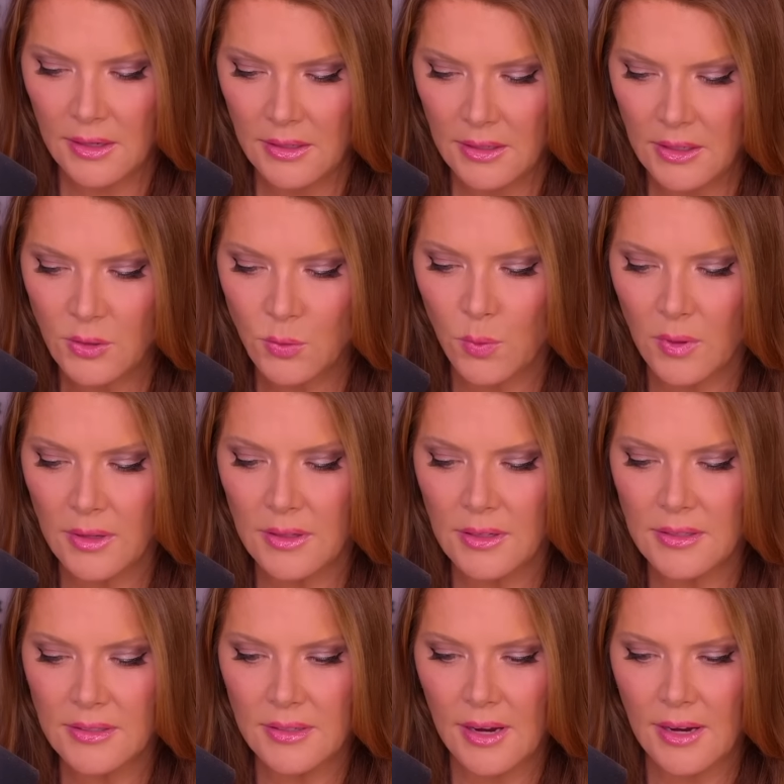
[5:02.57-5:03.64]
in each one of
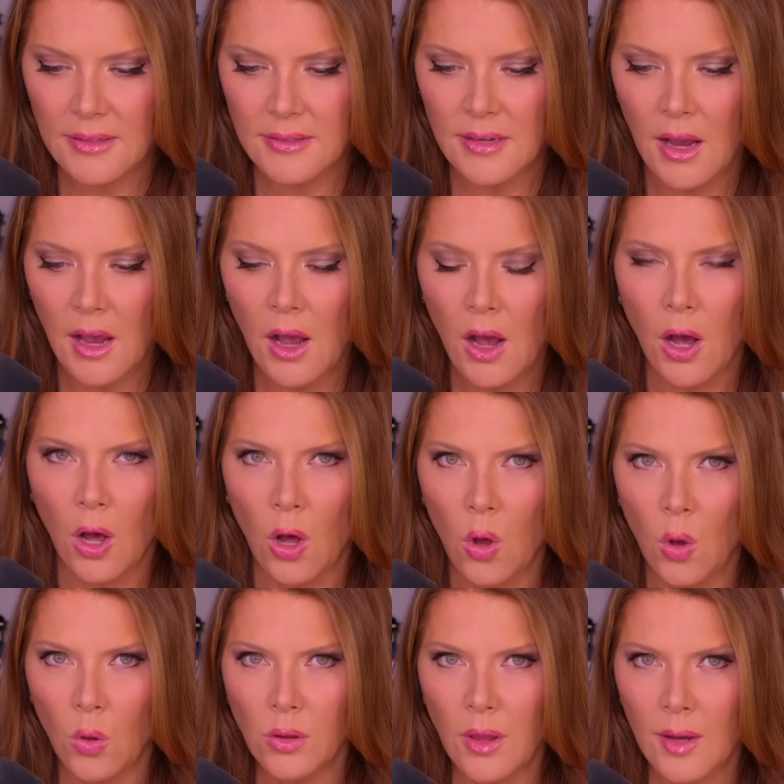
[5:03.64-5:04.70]
these states a
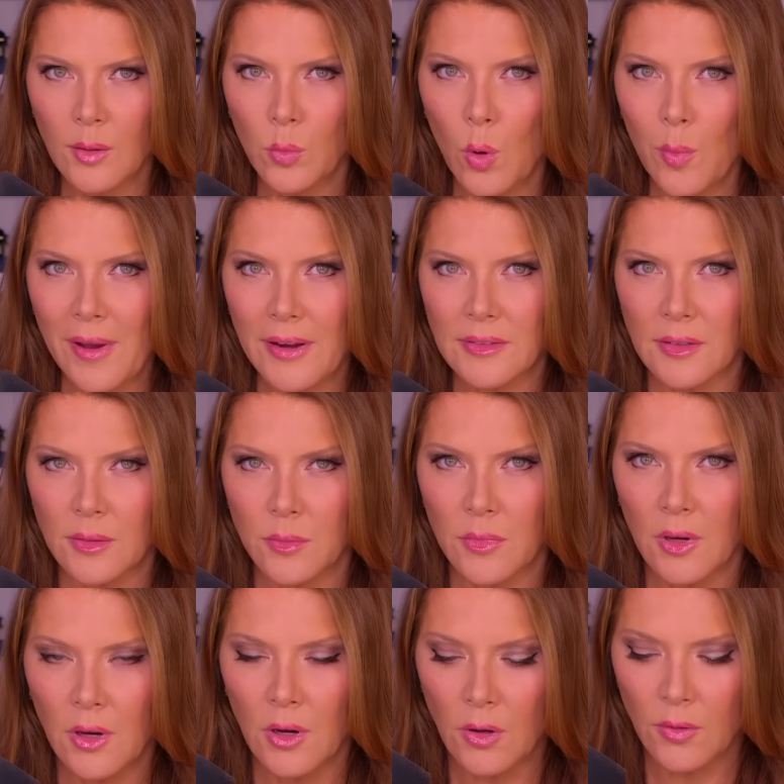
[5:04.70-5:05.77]
whole lot of
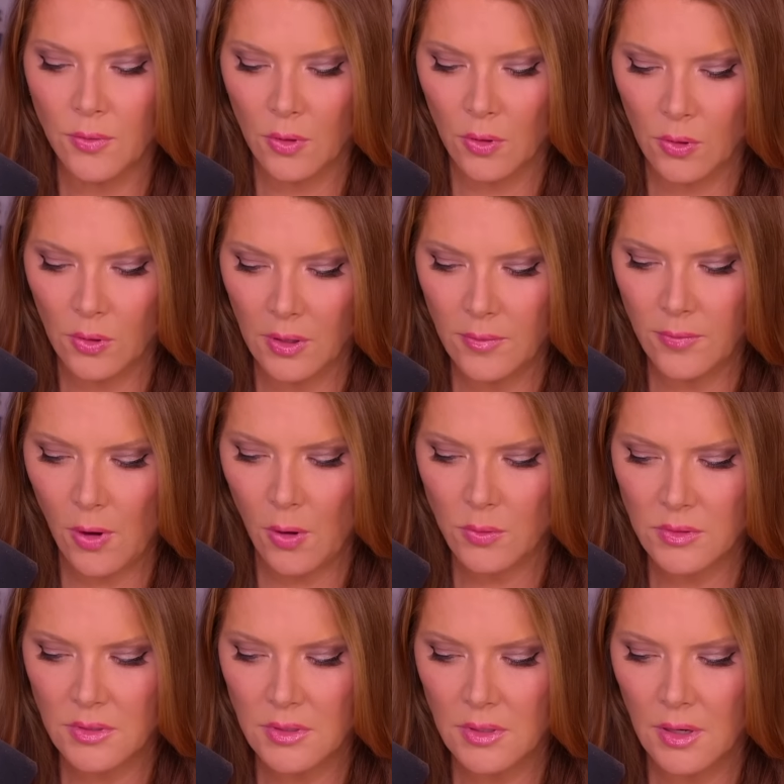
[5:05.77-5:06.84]
momentum for early
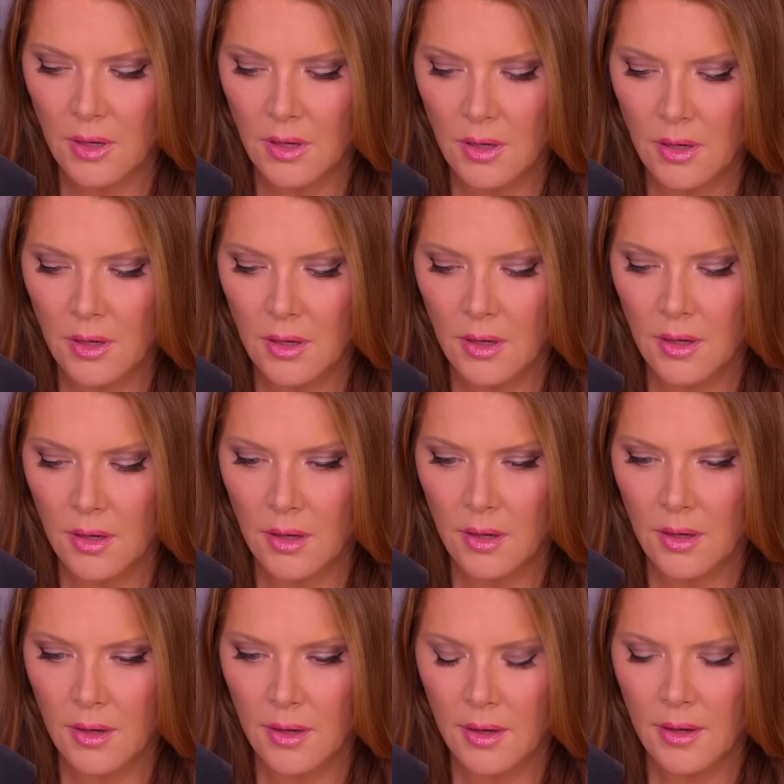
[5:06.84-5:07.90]
votes.
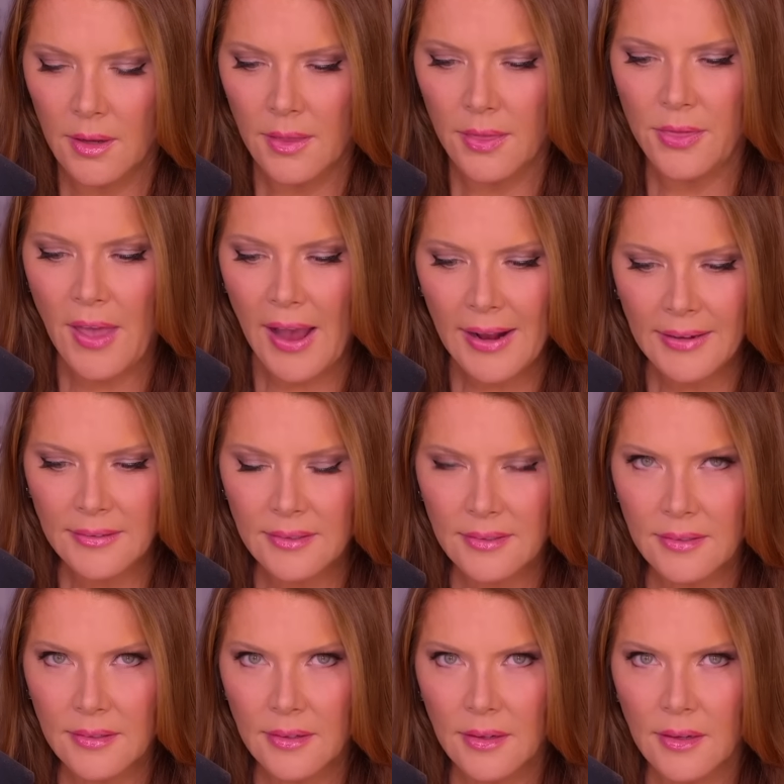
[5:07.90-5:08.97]

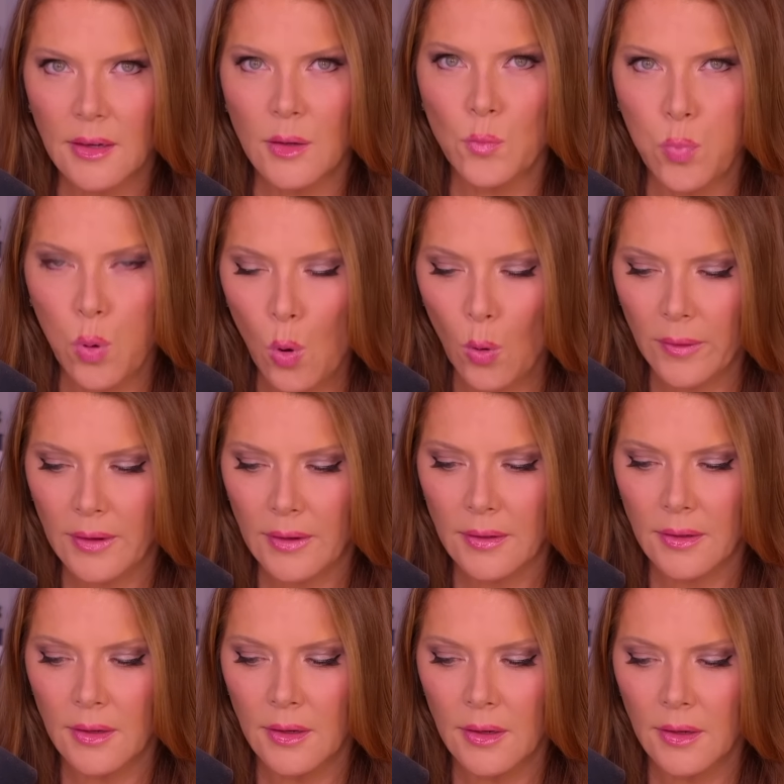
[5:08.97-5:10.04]
That's important
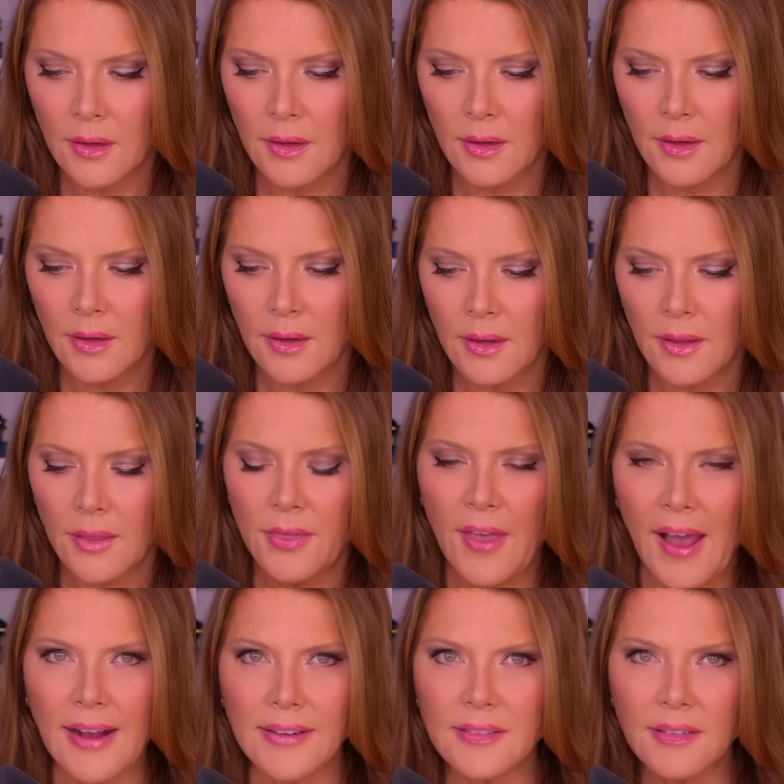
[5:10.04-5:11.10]

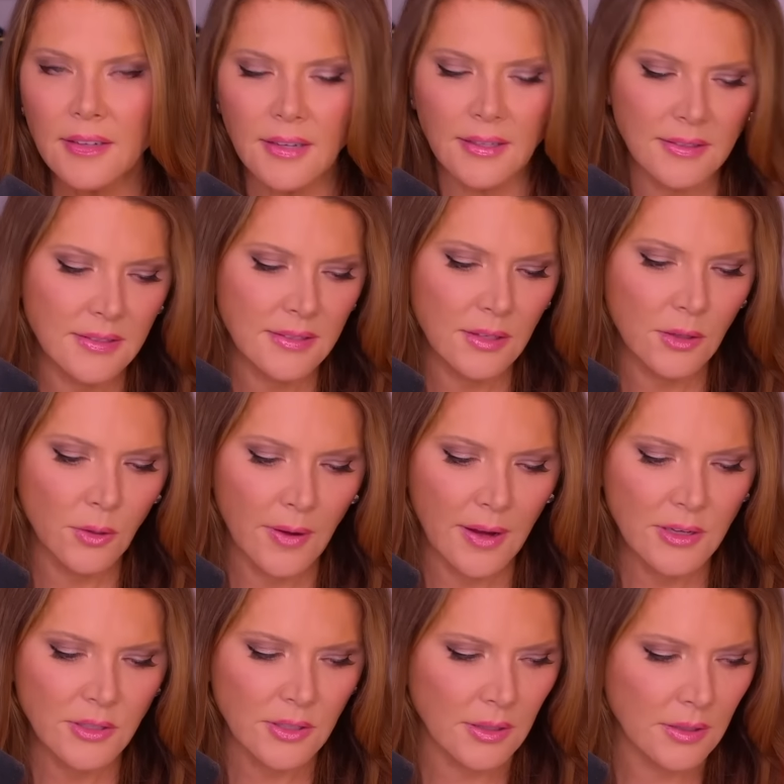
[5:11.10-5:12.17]
that's a
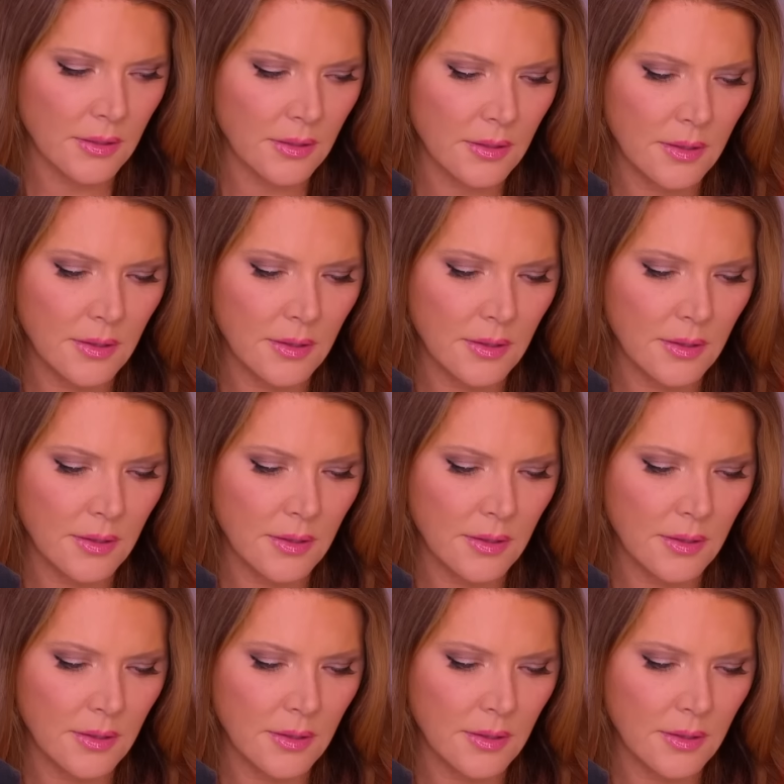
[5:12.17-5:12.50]
consideration.